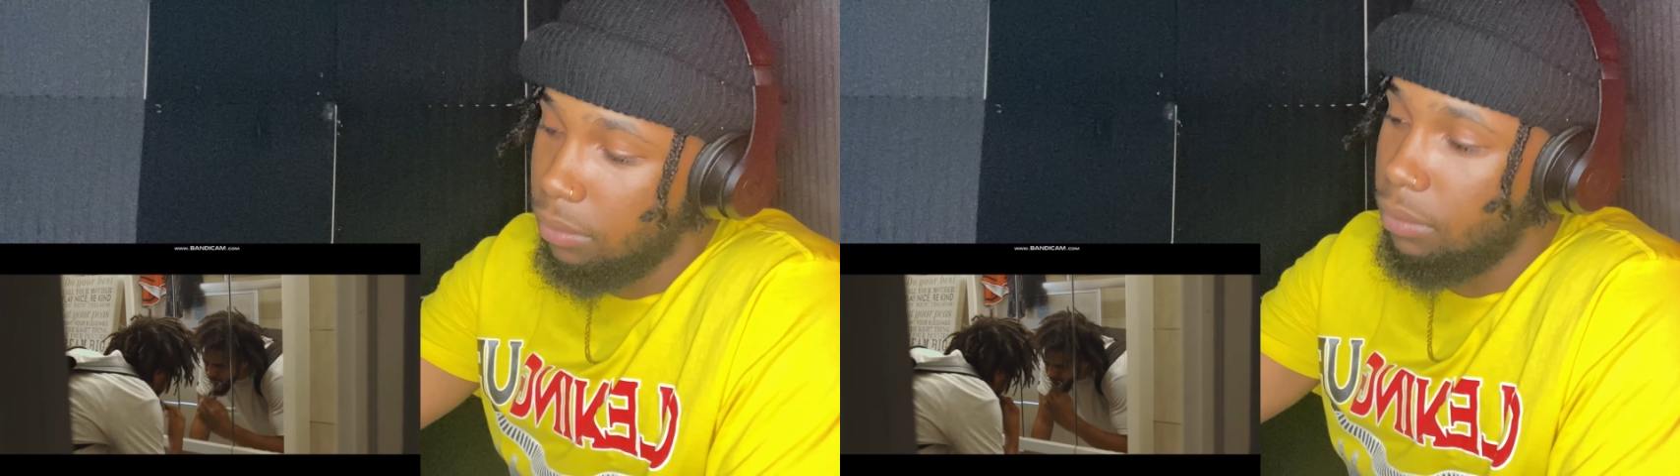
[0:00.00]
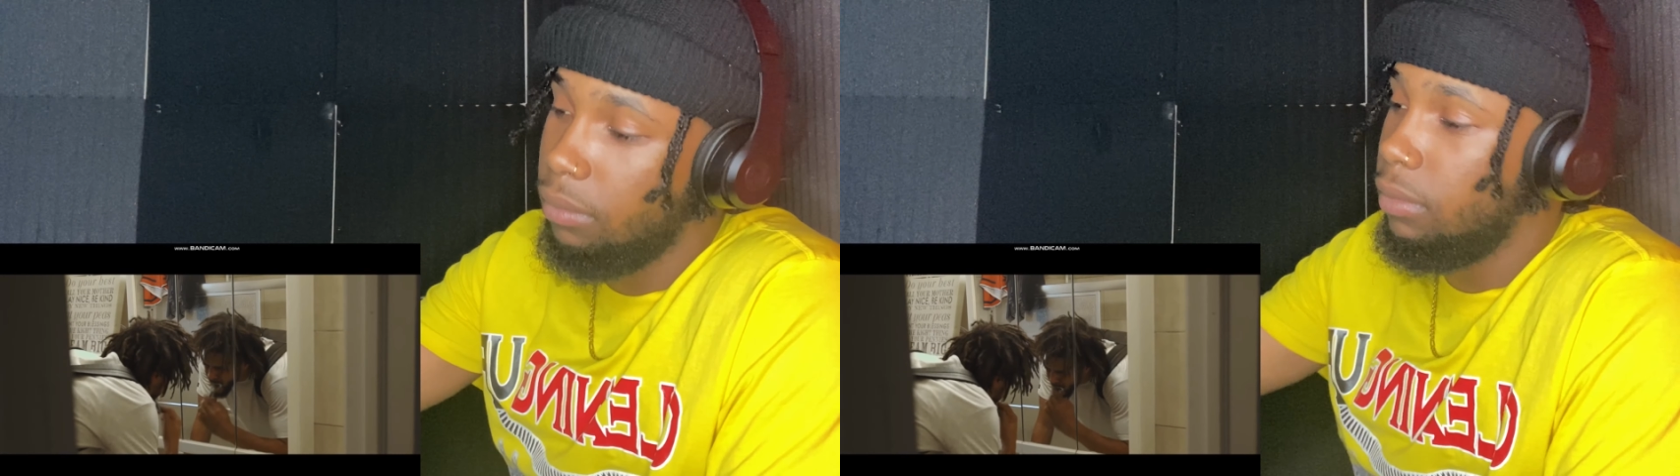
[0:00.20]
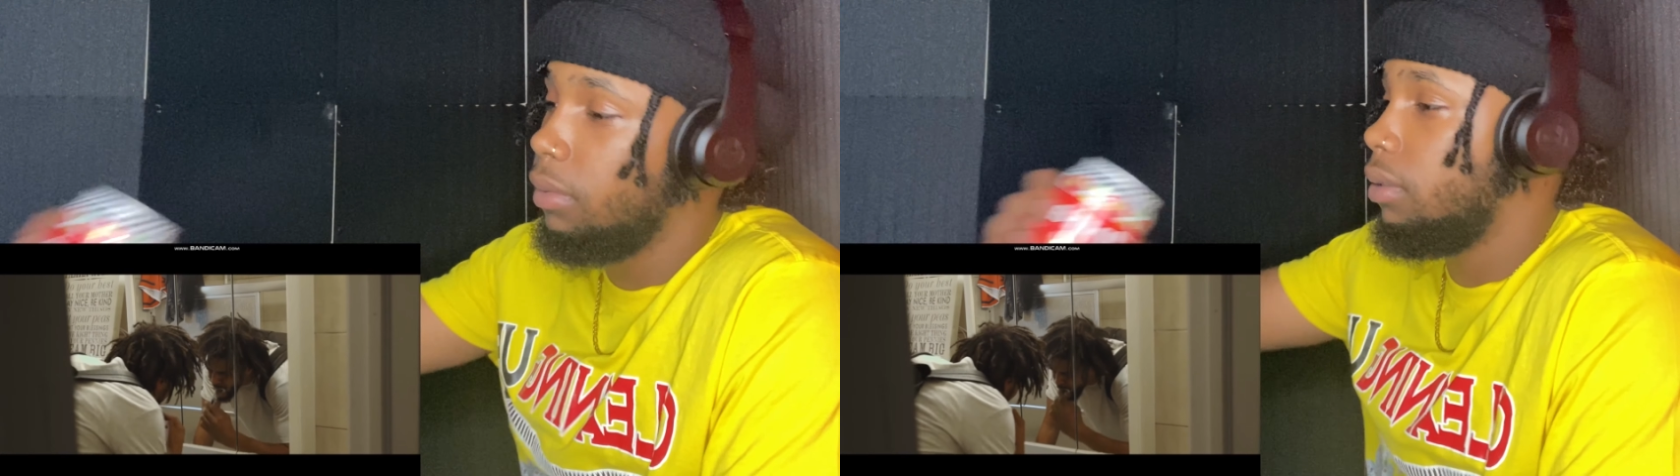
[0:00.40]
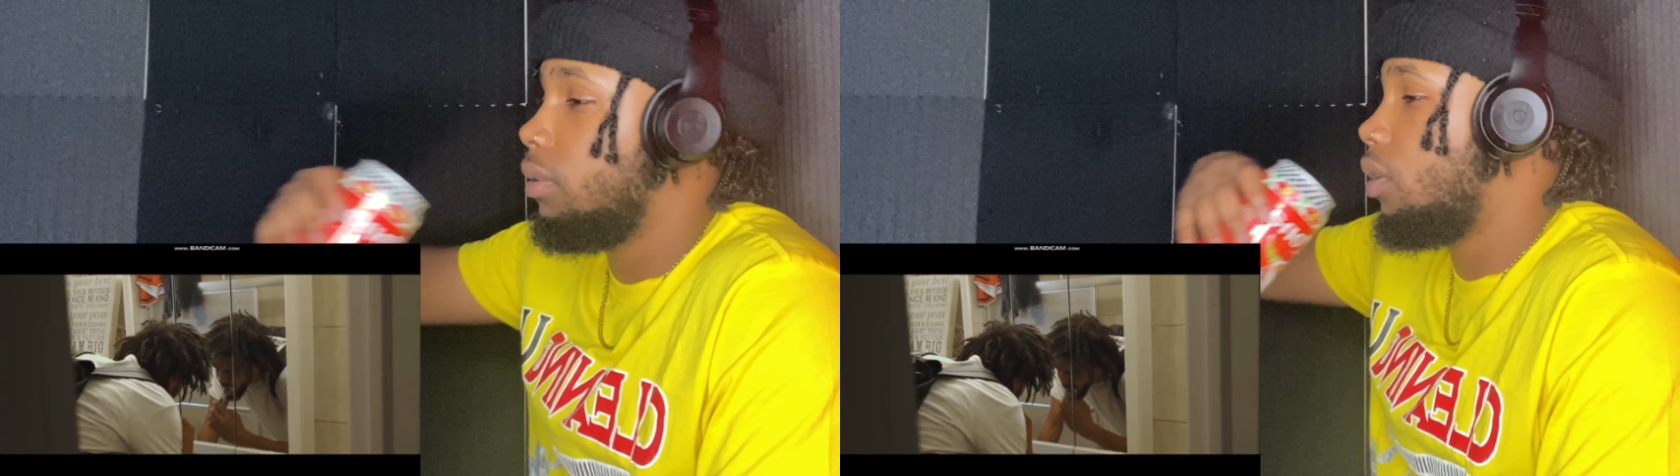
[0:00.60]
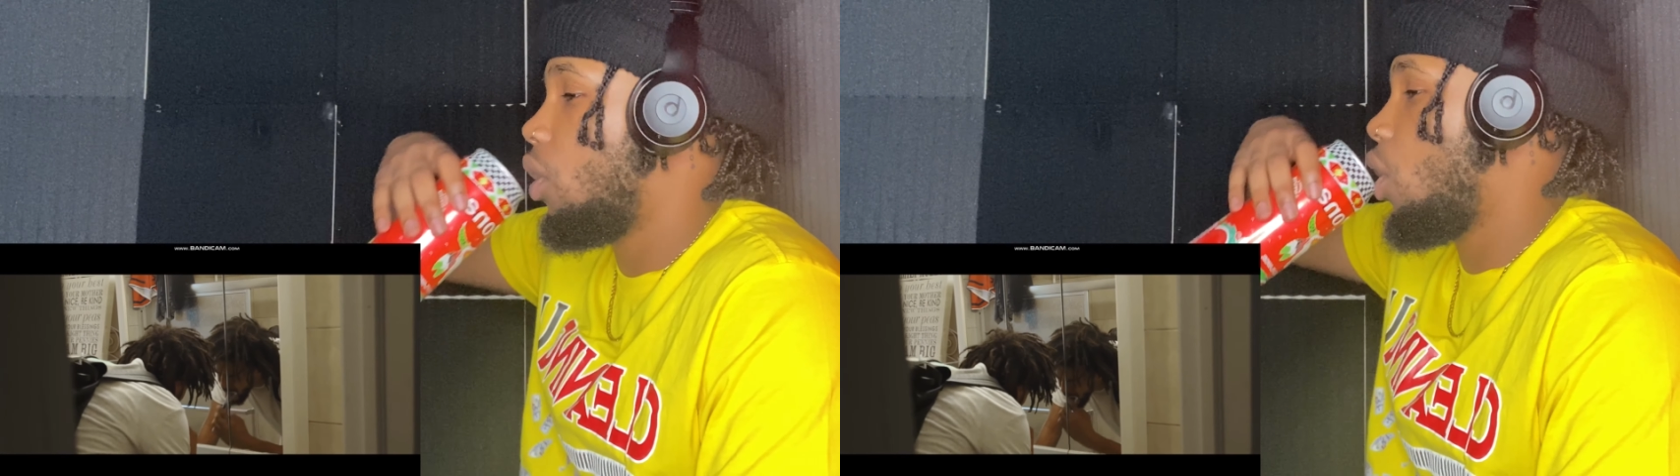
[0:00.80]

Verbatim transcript: write again,